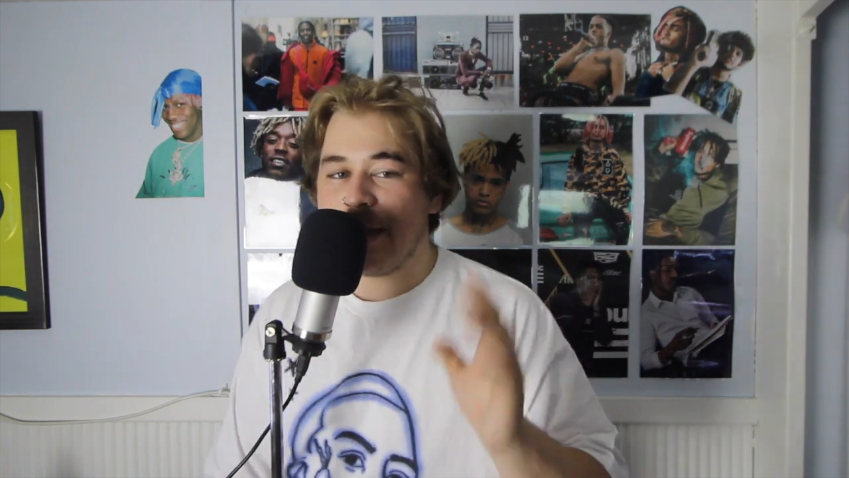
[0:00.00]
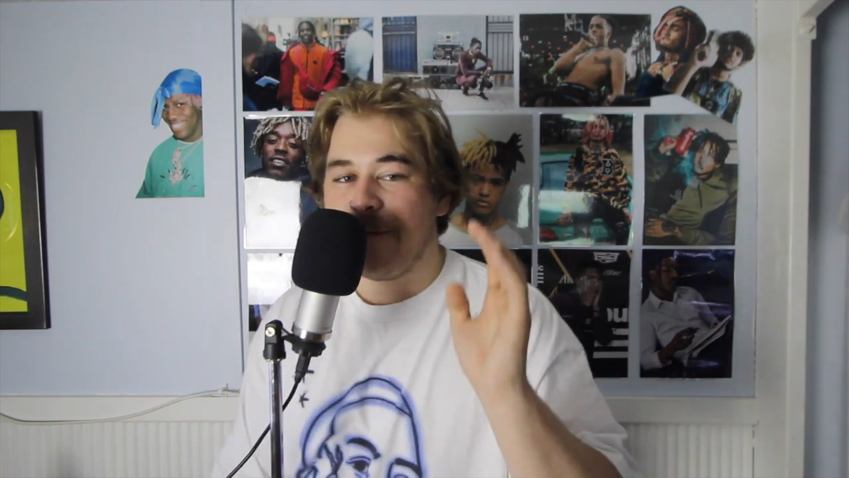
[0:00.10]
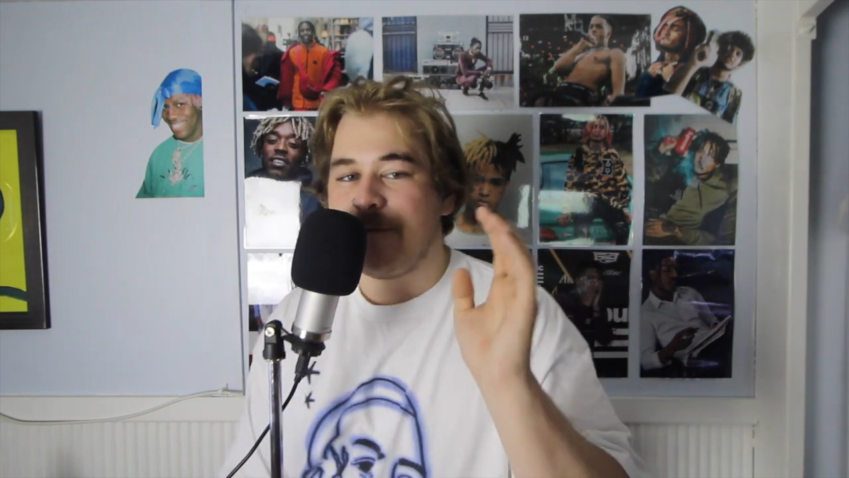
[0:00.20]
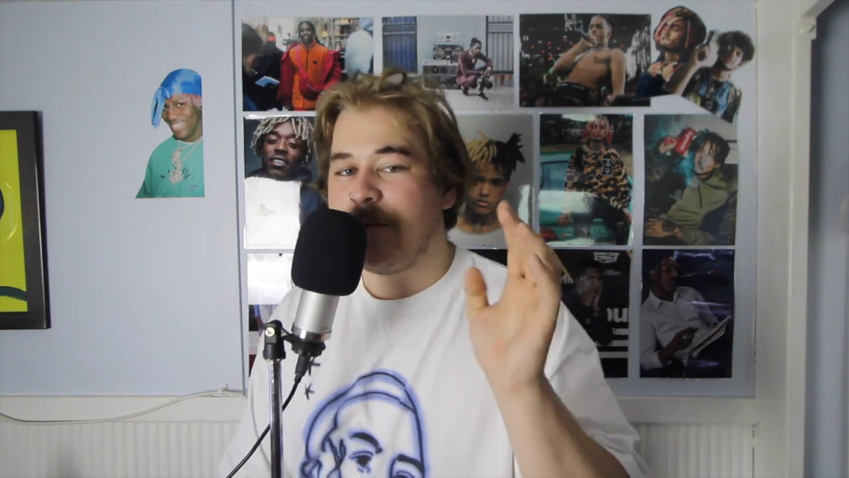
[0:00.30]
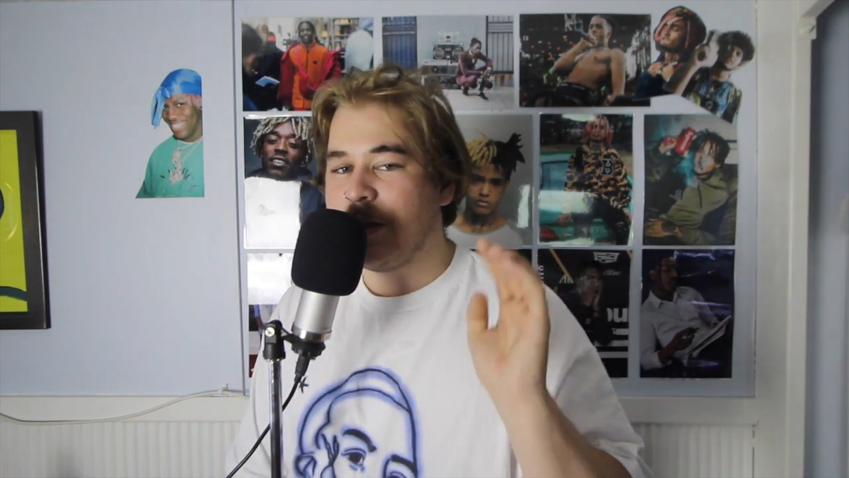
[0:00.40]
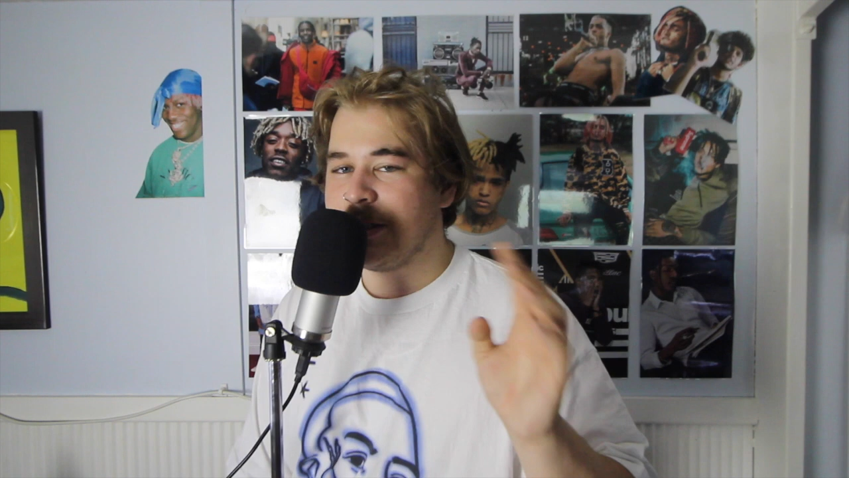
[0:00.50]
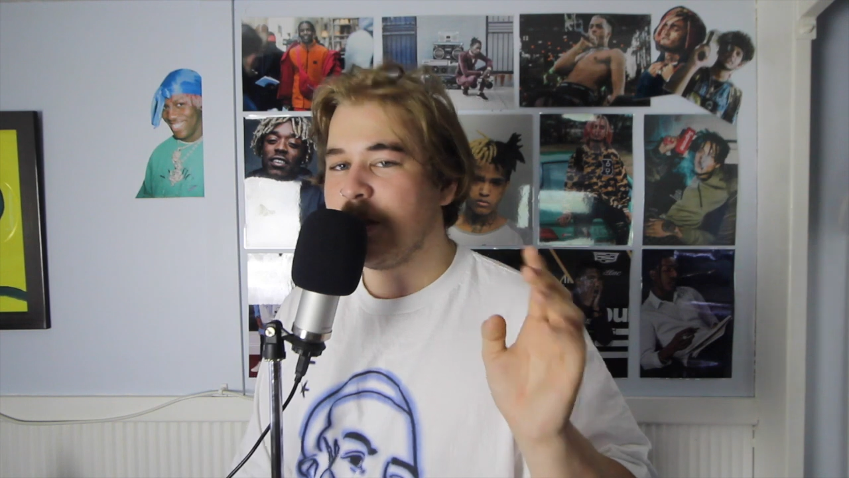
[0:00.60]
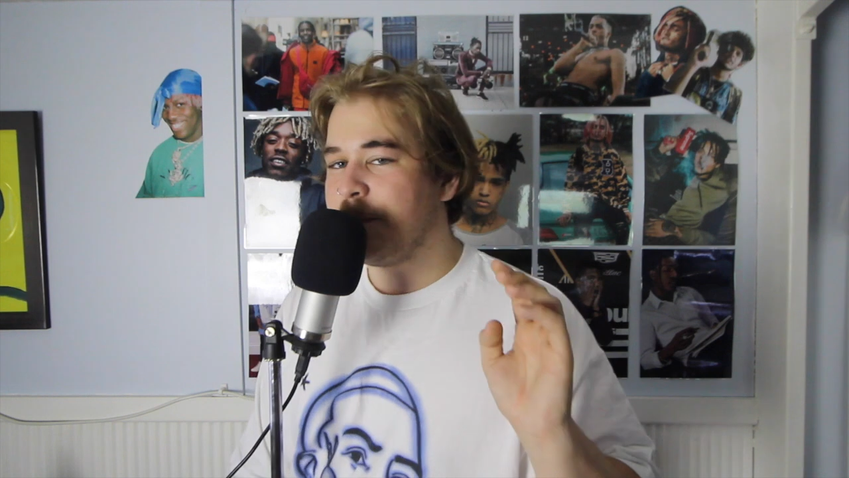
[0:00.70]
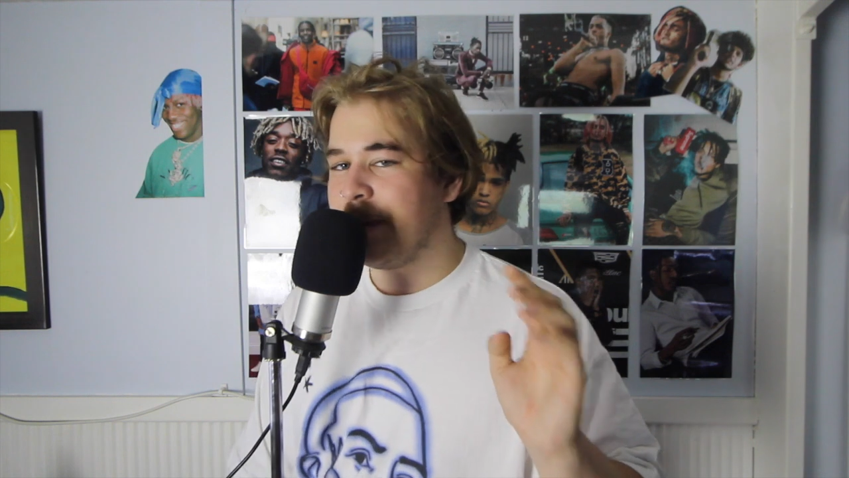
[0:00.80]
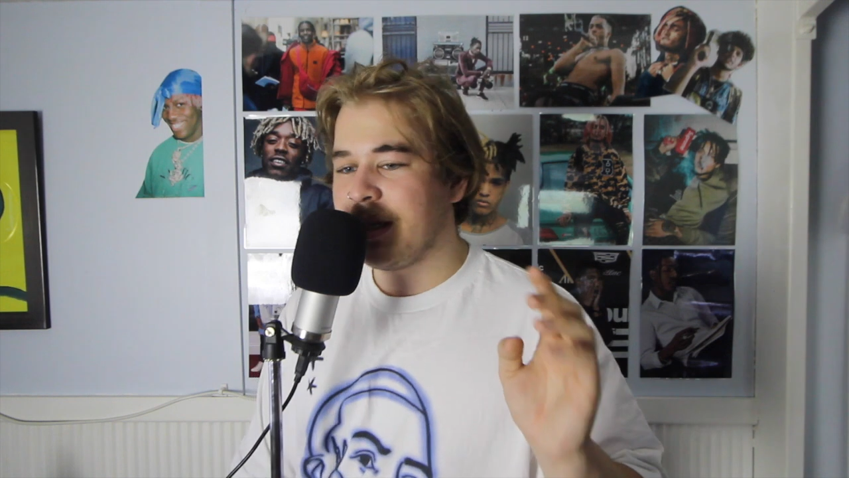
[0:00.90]
that first
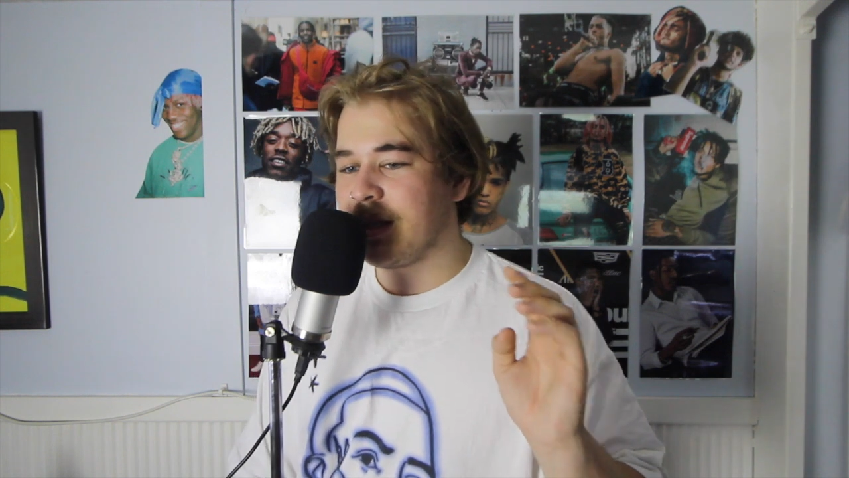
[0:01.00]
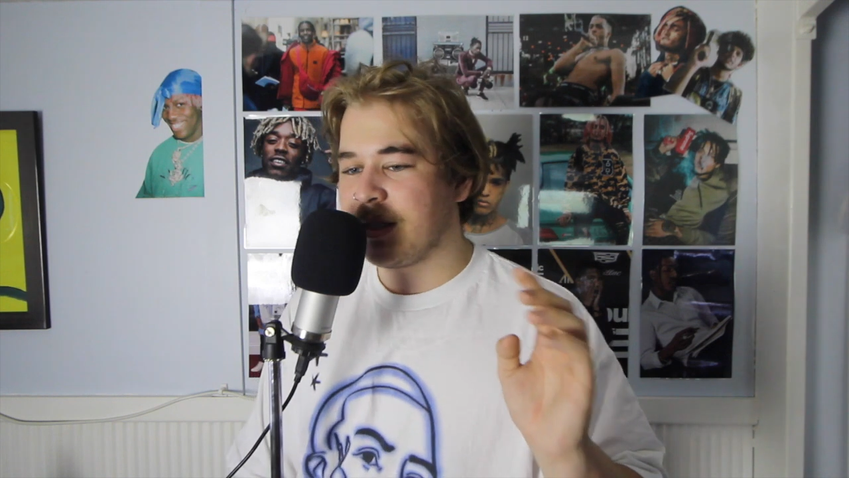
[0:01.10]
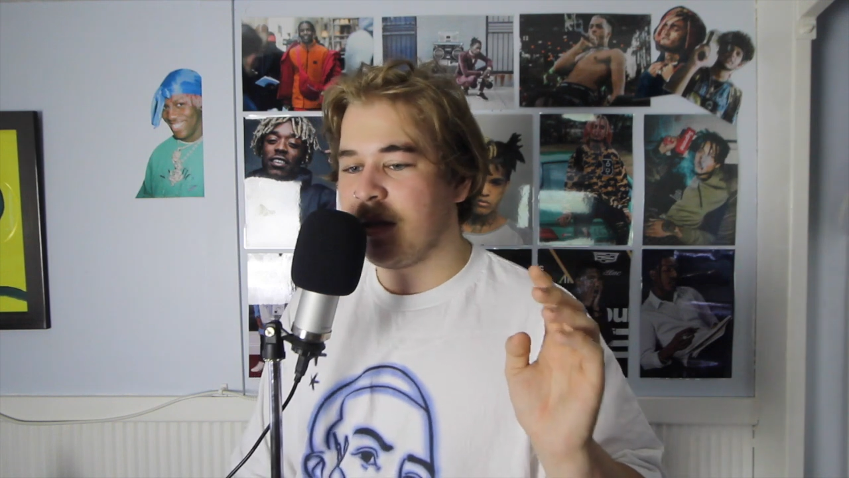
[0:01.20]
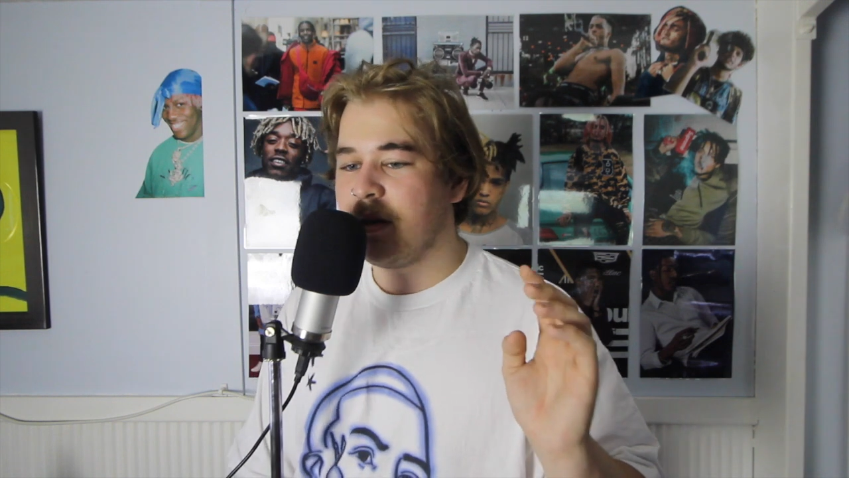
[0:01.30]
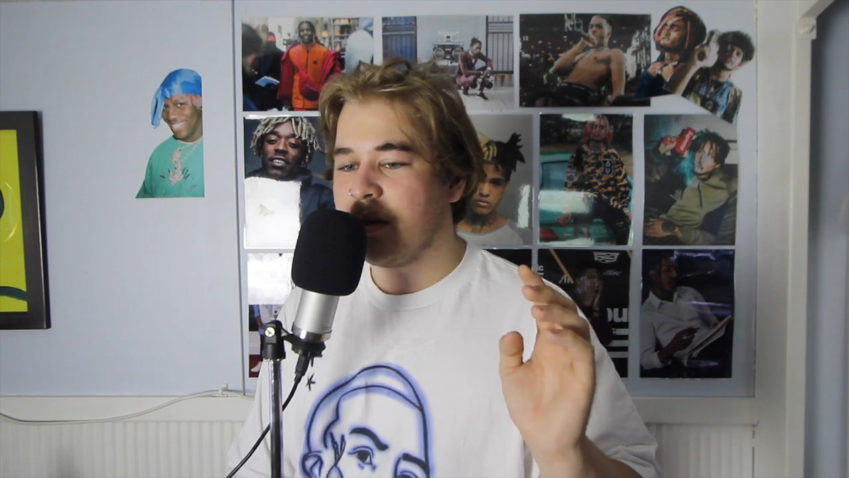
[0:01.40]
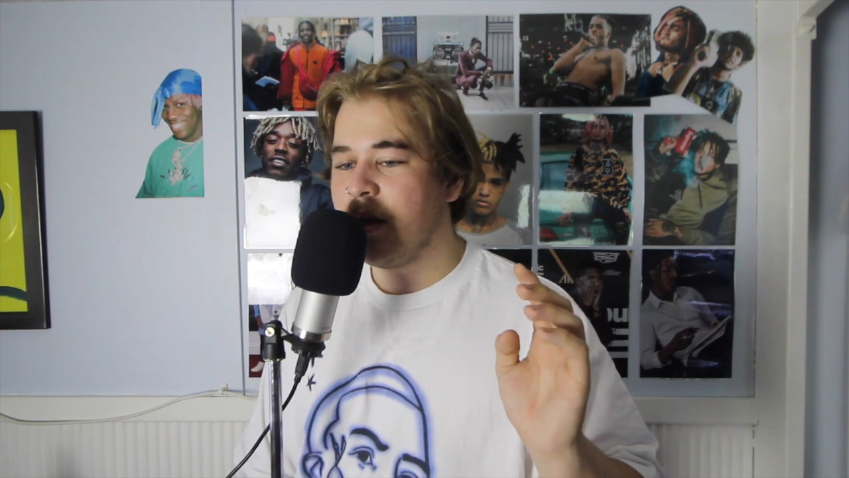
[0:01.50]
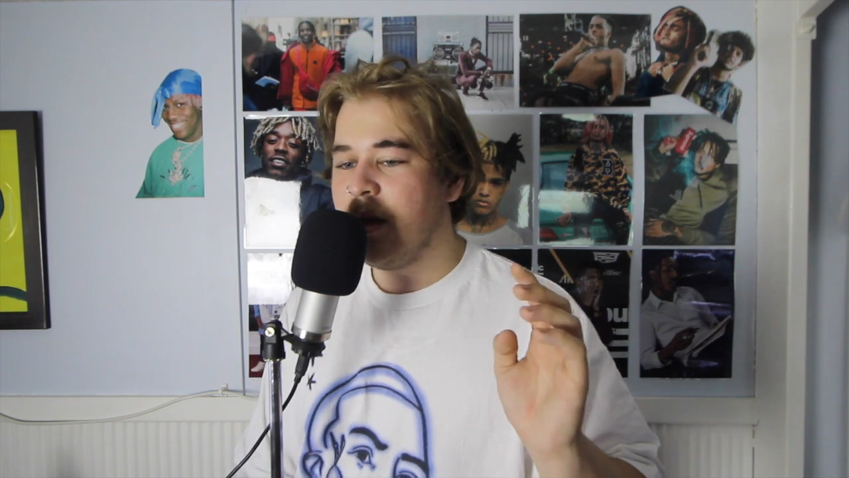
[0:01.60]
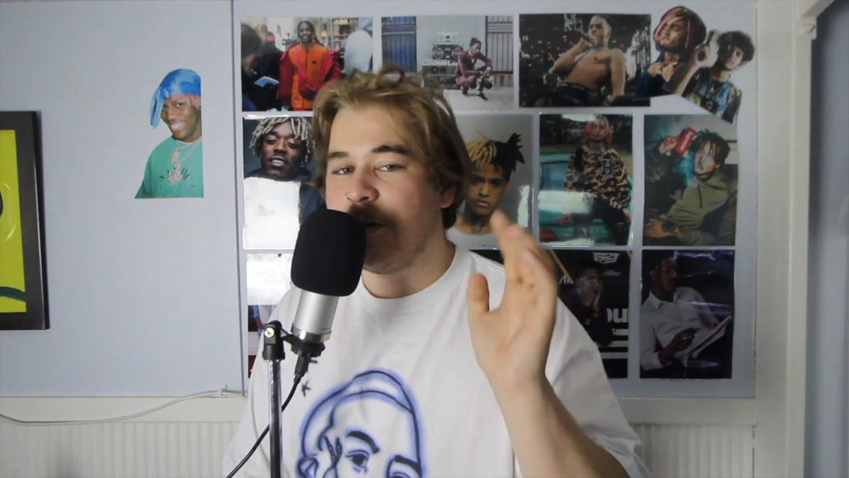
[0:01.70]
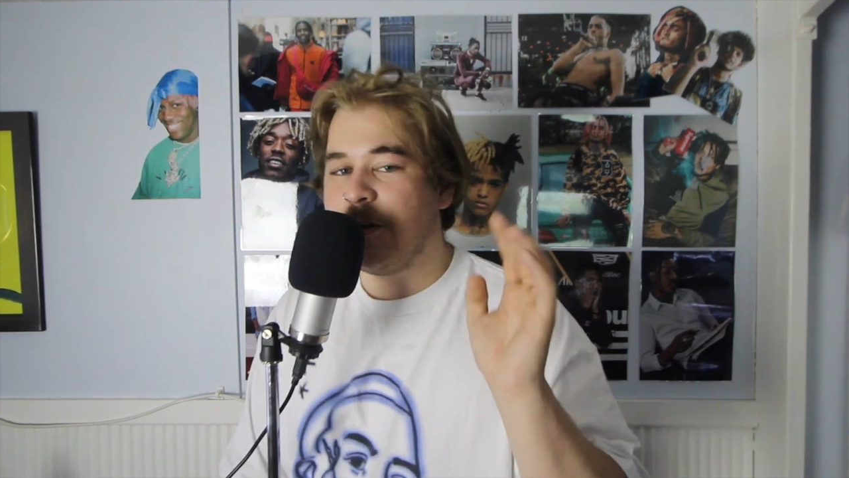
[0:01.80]
little bit of the song?